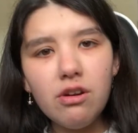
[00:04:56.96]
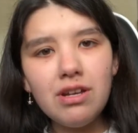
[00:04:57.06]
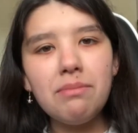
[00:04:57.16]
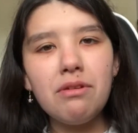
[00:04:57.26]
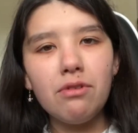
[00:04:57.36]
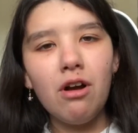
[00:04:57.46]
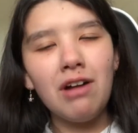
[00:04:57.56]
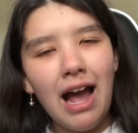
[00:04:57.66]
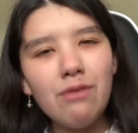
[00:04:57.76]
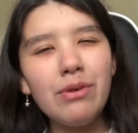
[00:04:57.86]
get me wrong,
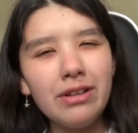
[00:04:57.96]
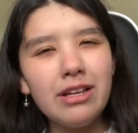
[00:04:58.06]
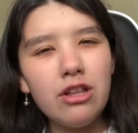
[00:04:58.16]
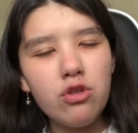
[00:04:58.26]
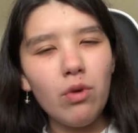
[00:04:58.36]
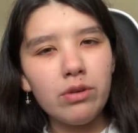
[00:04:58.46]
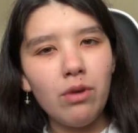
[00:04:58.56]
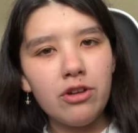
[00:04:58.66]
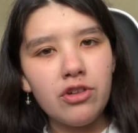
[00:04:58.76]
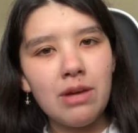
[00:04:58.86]
I really enjoyed
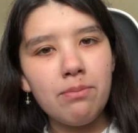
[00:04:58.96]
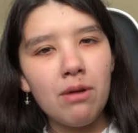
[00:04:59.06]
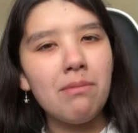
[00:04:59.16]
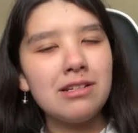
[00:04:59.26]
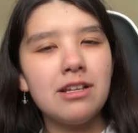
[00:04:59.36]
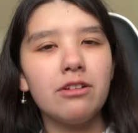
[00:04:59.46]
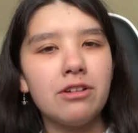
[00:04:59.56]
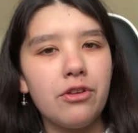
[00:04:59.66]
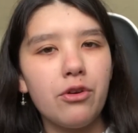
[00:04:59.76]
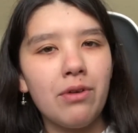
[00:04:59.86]
watching him put Muscular
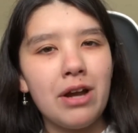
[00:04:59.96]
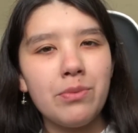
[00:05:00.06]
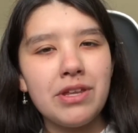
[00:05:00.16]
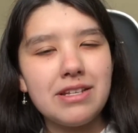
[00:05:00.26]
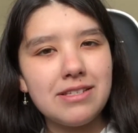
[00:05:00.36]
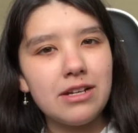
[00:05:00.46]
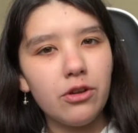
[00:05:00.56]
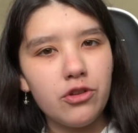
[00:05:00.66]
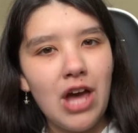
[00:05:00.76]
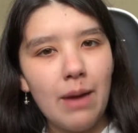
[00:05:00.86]
into the ground within a single
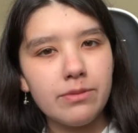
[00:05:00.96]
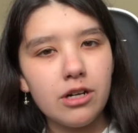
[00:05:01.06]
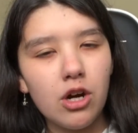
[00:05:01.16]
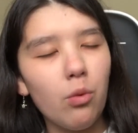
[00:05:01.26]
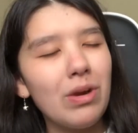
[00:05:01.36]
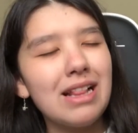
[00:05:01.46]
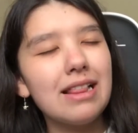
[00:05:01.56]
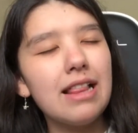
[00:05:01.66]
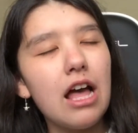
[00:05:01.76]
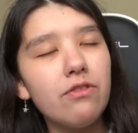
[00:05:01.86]
chapter. We
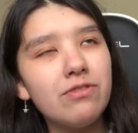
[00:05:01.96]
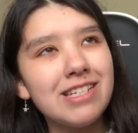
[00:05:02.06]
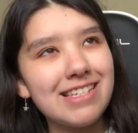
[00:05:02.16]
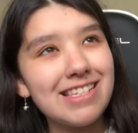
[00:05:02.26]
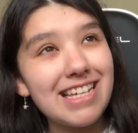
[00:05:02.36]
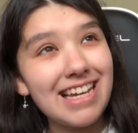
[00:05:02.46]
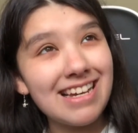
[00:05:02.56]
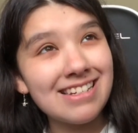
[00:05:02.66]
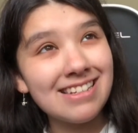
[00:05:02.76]
love to see it.